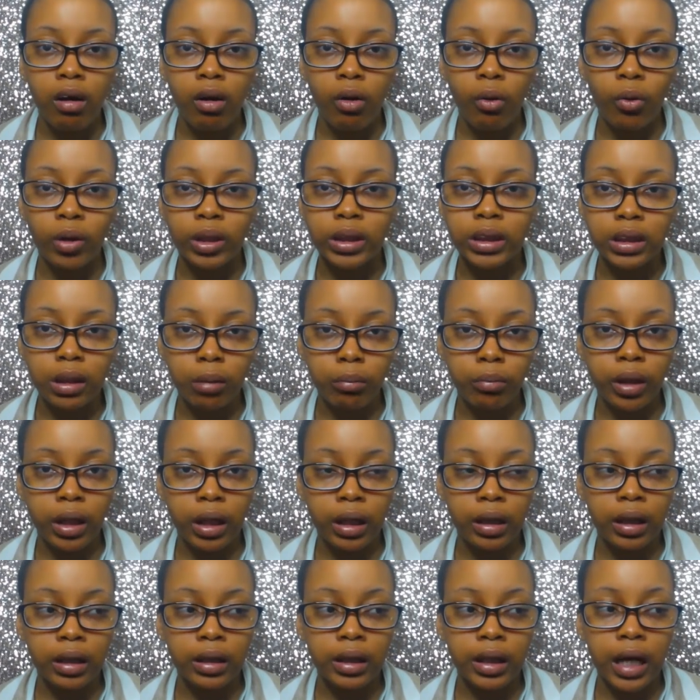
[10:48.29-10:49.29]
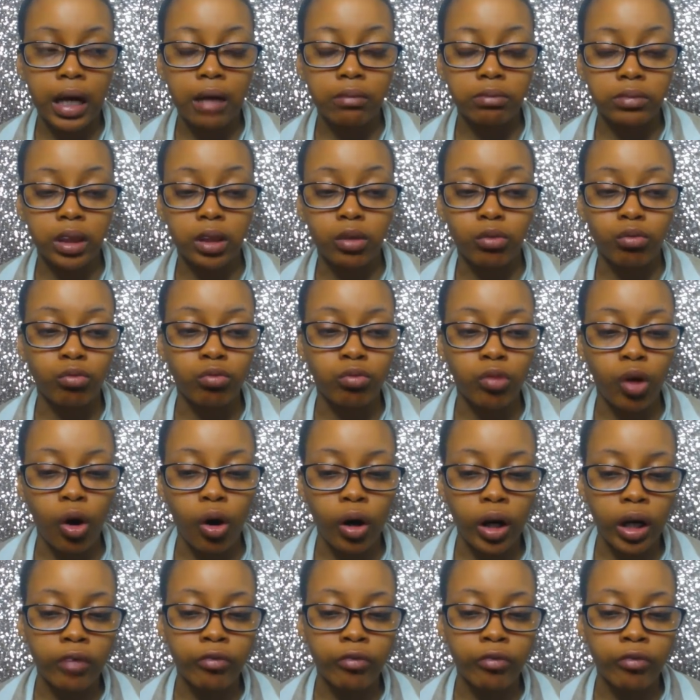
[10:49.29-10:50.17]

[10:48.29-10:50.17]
or something that they have done wrong.